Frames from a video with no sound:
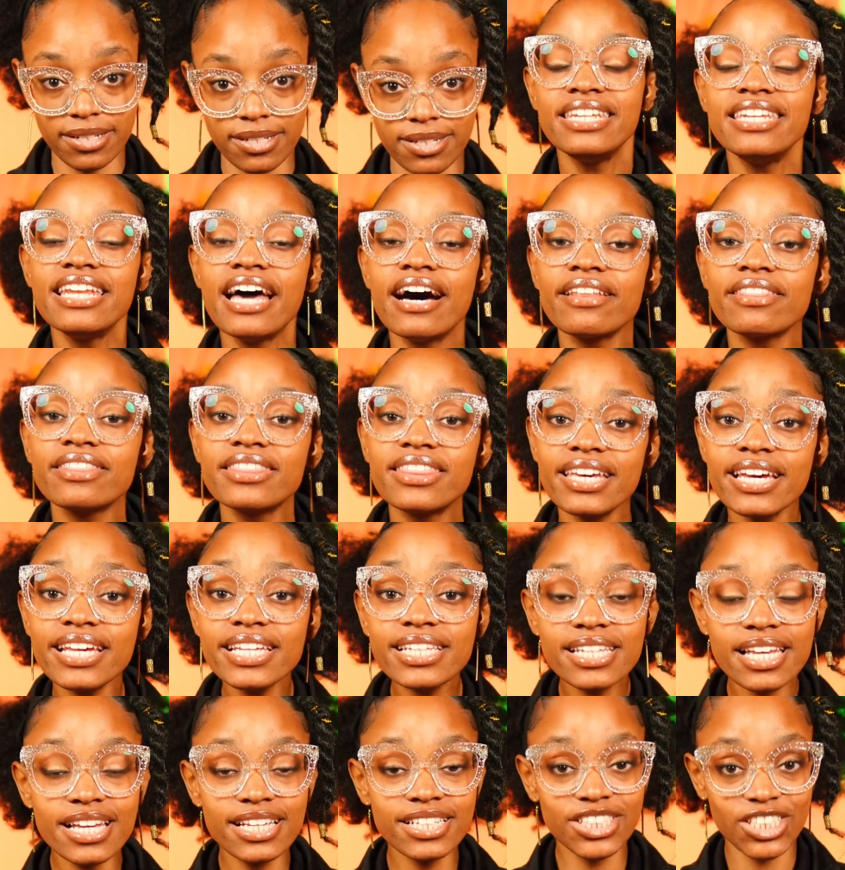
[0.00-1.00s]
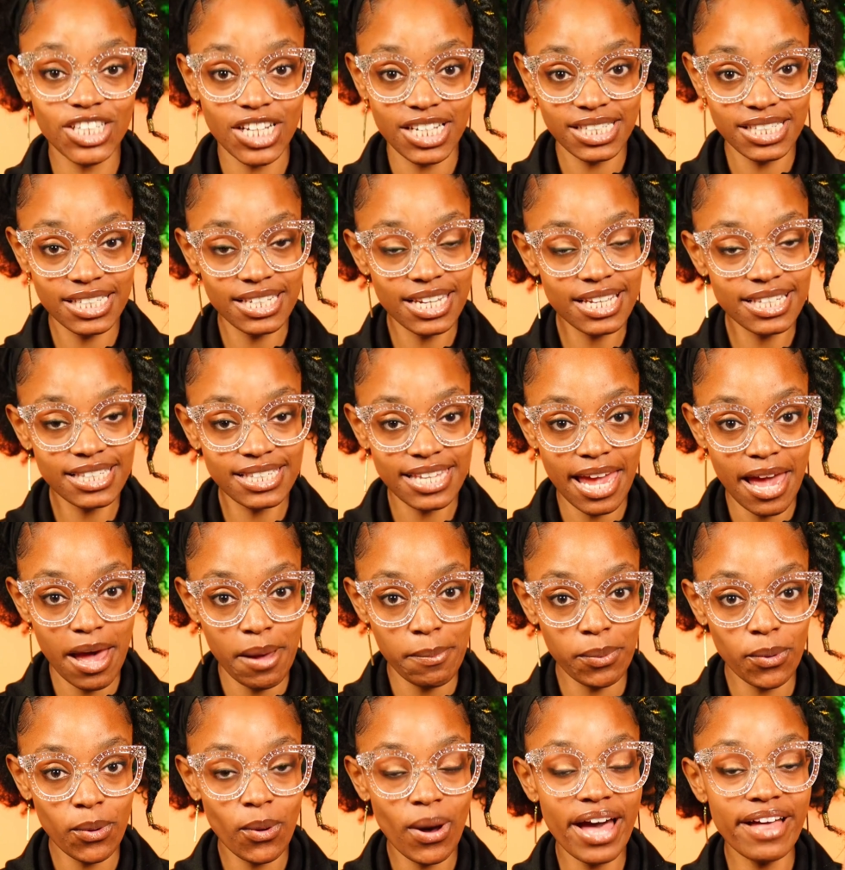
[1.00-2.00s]
Now, this is just an
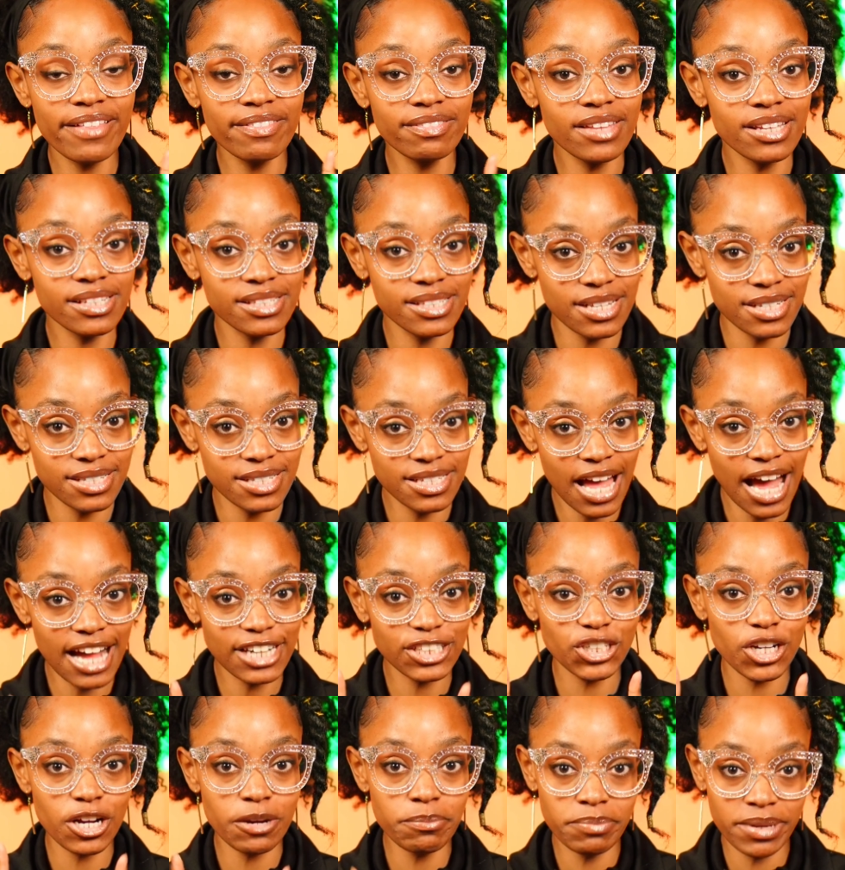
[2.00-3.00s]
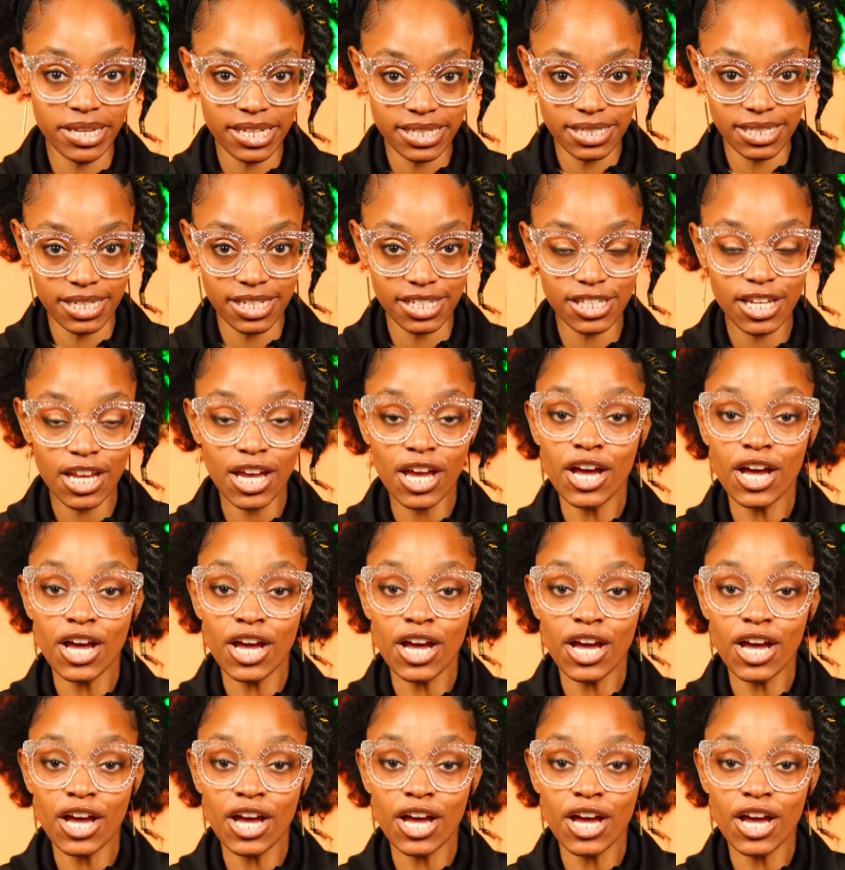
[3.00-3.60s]
example, and this is not your business.